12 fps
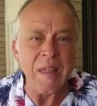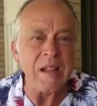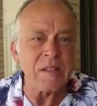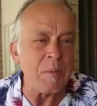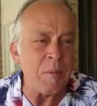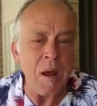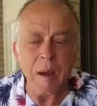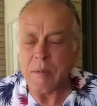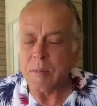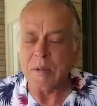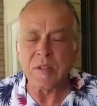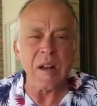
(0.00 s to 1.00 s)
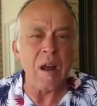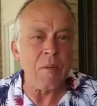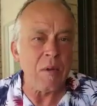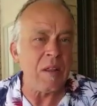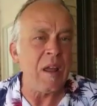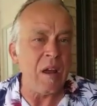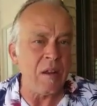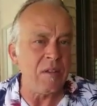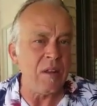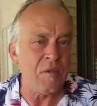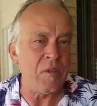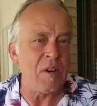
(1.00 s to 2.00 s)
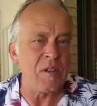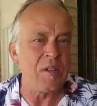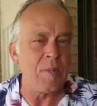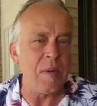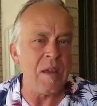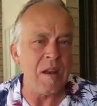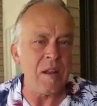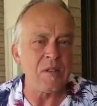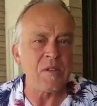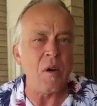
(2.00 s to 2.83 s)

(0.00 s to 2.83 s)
That's the problem. It's not really healthy for us to be in it.